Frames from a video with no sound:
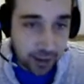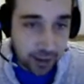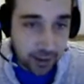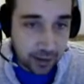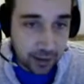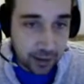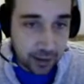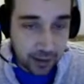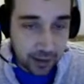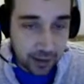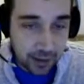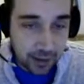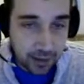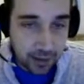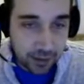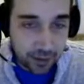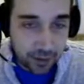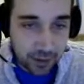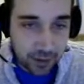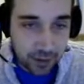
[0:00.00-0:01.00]
and this
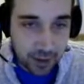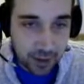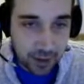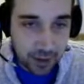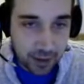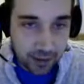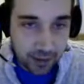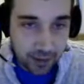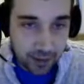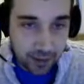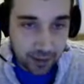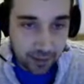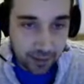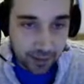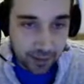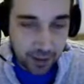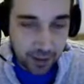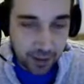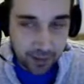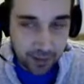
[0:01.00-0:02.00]
is one of the things that I
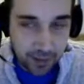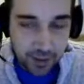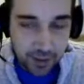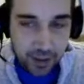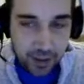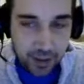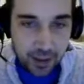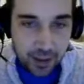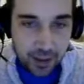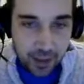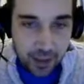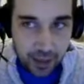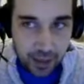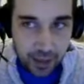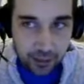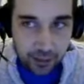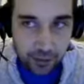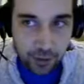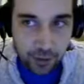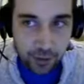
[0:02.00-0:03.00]
kind of
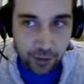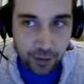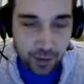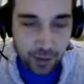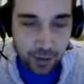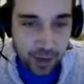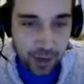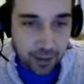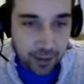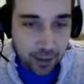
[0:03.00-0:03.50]
had trigger in my head.